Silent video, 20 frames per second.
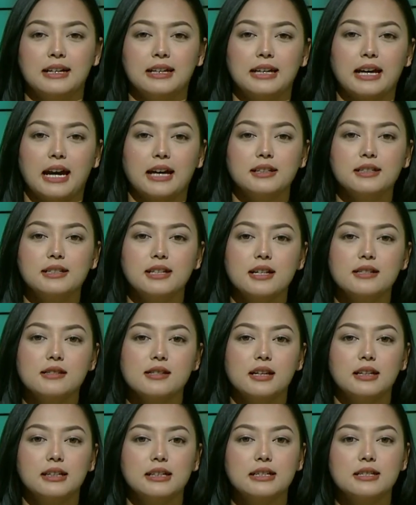Candidates
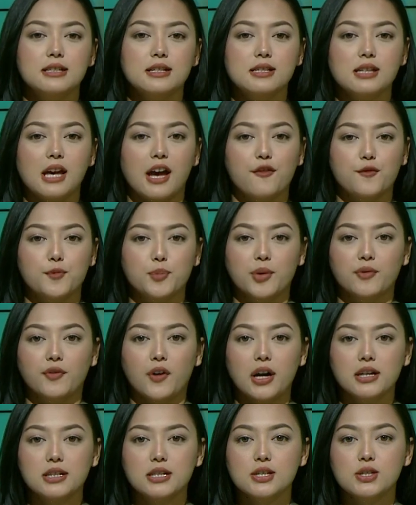and leaders have
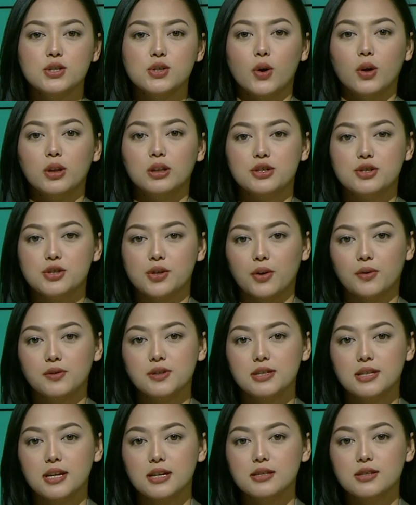provided tall
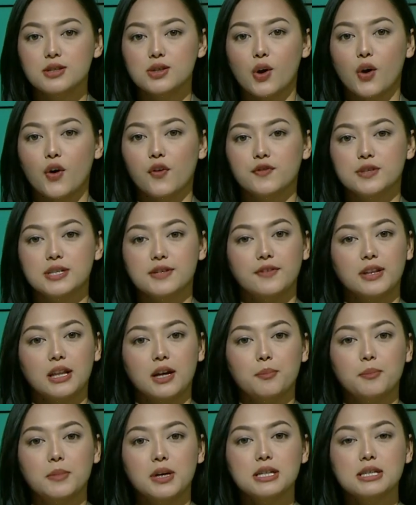assurances of
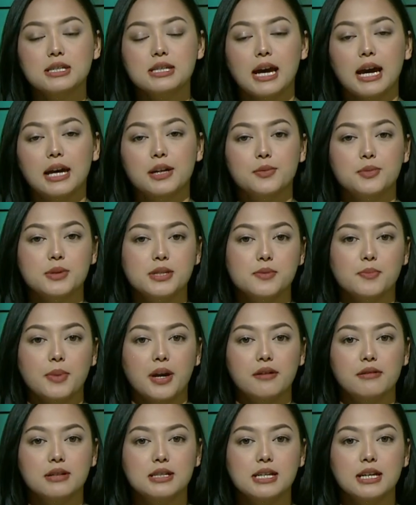development and
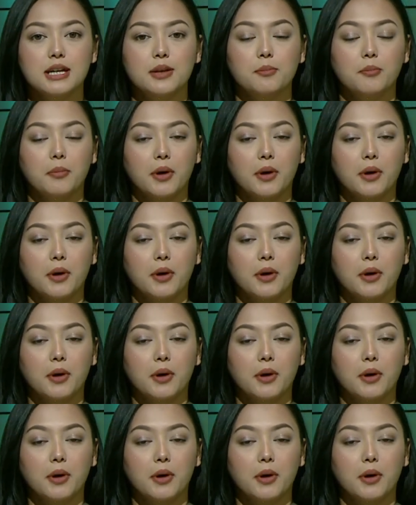prosperity in